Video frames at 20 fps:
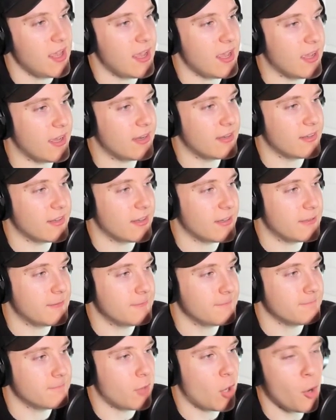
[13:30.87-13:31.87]
And
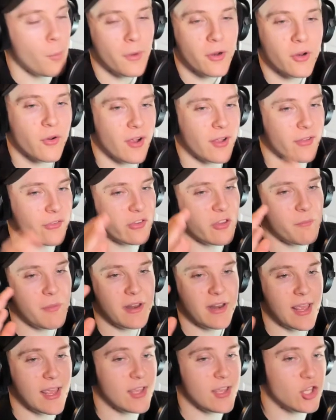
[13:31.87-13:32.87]
Omicrons have
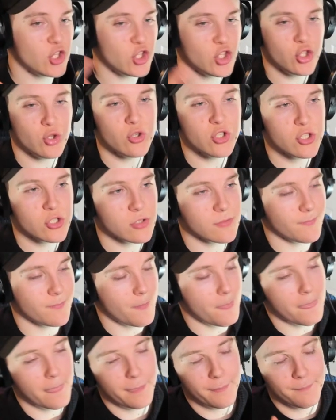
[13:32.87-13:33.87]
been a huge
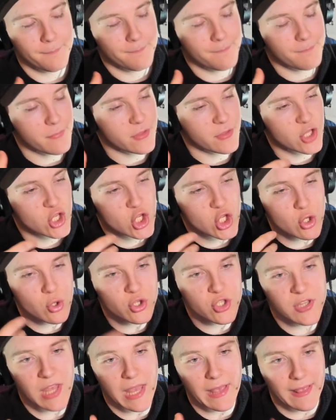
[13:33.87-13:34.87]

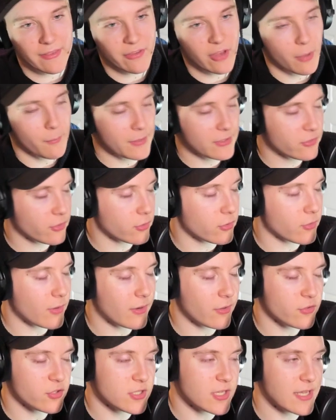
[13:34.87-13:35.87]
thing that's helped me turn
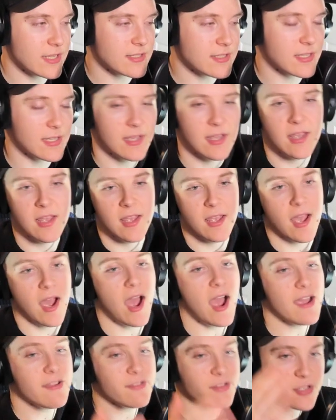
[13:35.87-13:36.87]
around in GAC.
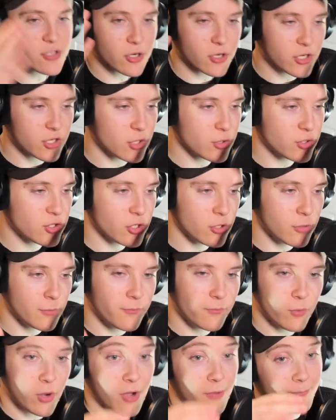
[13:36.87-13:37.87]
I started
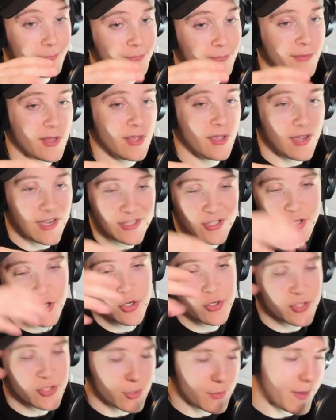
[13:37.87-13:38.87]
YouTube
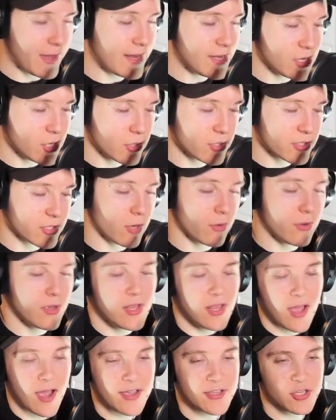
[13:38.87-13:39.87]
8 years ago.
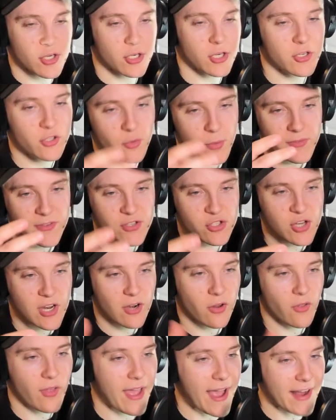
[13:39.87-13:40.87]
I started doing this
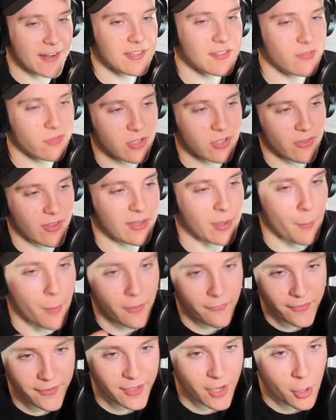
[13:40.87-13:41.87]
channel actively like a
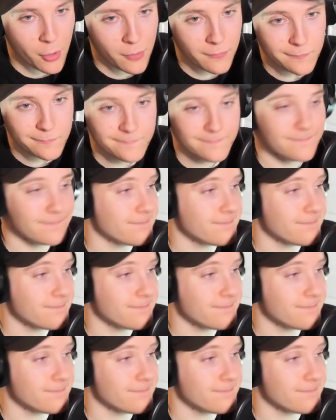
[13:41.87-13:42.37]
month ago.